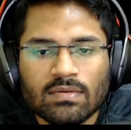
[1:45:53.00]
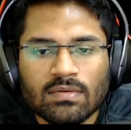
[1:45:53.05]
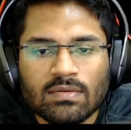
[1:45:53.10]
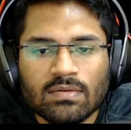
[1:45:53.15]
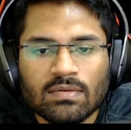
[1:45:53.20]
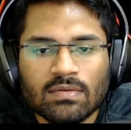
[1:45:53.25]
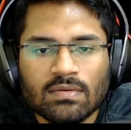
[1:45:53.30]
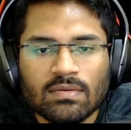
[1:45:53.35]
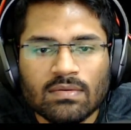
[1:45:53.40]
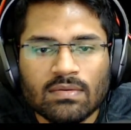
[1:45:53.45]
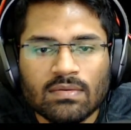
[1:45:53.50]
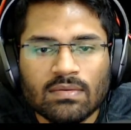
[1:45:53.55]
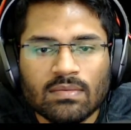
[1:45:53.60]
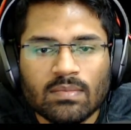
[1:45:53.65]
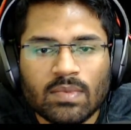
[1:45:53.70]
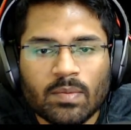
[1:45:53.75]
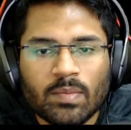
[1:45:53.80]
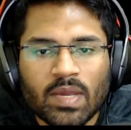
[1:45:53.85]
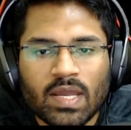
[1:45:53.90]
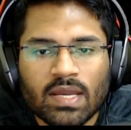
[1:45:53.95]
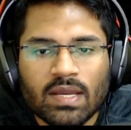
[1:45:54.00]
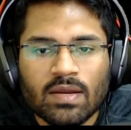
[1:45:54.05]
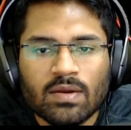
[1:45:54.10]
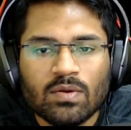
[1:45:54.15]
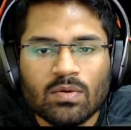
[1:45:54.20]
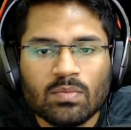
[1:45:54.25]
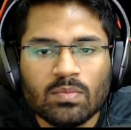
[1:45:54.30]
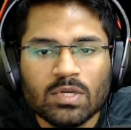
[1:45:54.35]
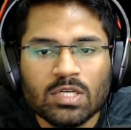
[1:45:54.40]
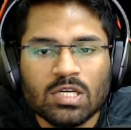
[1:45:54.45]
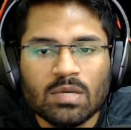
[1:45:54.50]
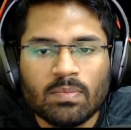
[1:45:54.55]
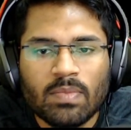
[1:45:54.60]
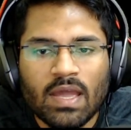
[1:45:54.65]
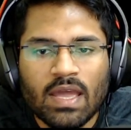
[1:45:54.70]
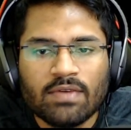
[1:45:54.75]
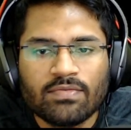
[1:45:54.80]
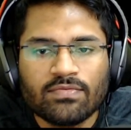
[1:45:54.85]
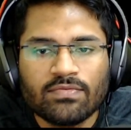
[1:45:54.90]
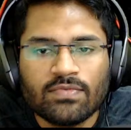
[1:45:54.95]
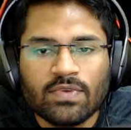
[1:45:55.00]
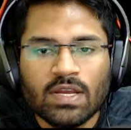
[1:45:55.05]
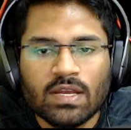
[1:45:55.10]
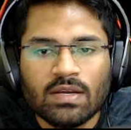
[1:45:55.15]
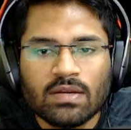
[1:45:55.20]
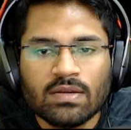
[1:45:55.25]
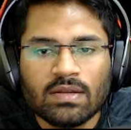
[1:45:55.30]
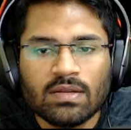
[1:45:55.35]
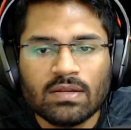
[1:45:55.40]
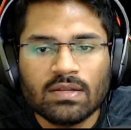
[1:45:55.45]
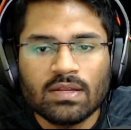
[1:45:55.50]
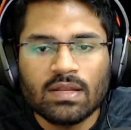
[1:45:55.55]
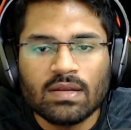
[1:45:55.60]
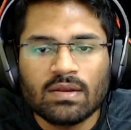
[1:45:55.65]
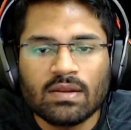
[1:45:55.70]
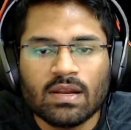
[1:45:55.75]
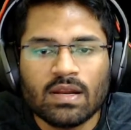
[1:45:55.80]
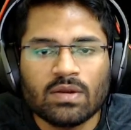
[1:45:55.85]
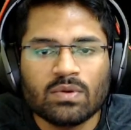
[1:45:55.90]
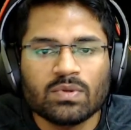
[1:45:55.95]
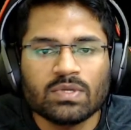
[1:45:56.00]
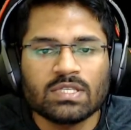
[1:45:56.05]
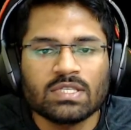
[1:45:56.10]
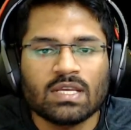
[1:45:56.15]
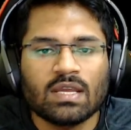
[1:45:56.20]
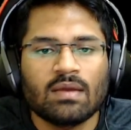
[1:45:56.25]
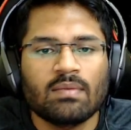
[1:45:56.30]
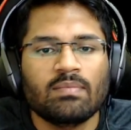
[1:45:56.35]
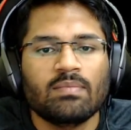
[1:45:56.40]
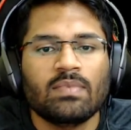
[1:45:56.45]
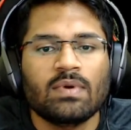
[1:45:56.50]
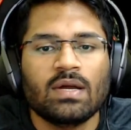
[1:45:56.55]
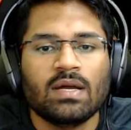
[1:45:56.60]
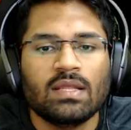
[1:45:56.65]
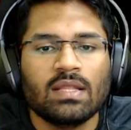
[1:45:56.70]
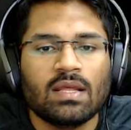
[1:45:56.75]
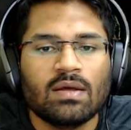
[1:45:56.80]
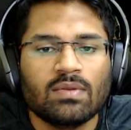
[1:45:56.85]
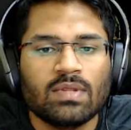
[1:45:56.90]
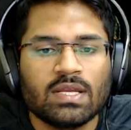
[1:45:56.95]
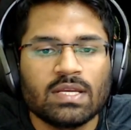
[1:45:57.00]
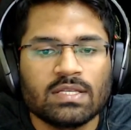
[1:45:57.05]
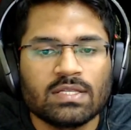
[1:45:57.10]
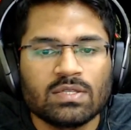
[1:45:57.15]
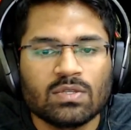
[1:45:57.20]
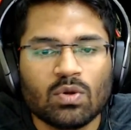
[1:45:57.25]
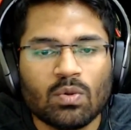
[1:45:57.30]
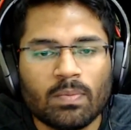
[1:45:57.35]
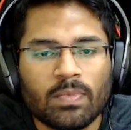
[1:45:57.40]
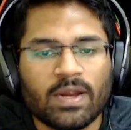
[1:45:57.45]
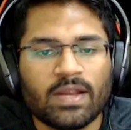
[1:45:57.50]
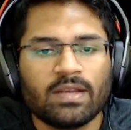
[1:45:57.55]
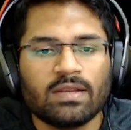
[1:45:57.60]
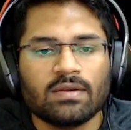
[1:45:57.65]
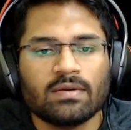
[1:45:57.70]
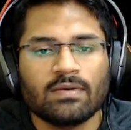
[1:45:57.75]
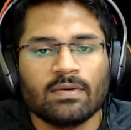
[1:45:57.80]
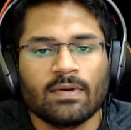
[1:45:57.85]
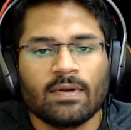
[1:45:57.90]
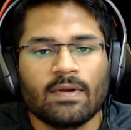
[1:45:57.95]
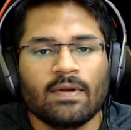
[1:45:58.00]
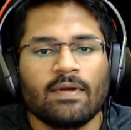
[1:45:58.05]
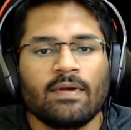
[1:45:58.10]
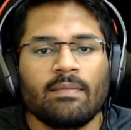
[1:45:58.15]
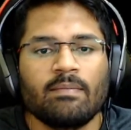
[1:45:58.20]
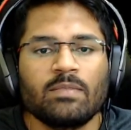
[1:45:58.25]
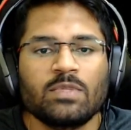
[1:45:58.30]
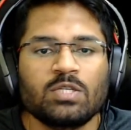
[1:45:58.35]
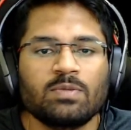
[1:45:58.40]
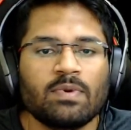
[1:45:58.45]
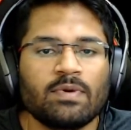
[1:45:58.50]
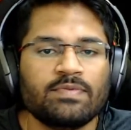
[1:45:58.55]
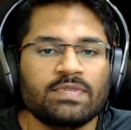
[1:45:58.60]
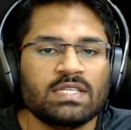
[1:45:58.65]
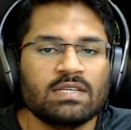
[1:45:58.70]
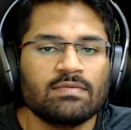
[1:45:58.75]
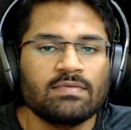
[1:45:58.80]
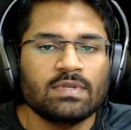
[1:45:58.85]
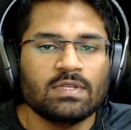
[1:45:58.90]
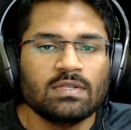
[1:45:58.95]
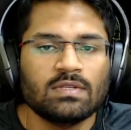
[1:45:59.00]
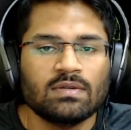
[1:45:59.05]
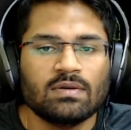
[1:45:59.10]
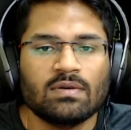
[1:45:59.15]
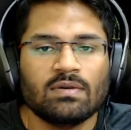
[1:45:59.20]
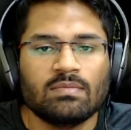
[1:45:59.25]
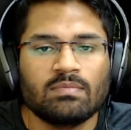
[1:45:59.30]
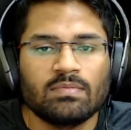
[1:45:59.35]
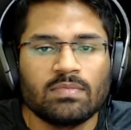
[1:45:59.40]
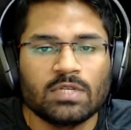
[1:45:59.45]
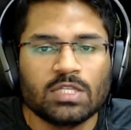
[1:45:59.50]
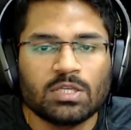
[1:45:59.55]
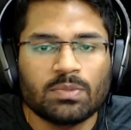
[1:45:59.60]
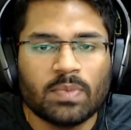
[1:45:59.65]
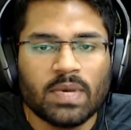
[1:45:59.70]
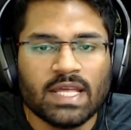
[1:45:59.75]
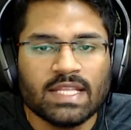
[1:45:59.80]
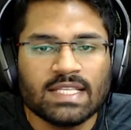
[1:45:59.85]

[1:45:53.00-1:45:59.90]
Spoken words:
Or maybe I can do bishop f8 and then try to escape. And now there is no mate. Bishop f7 or bishop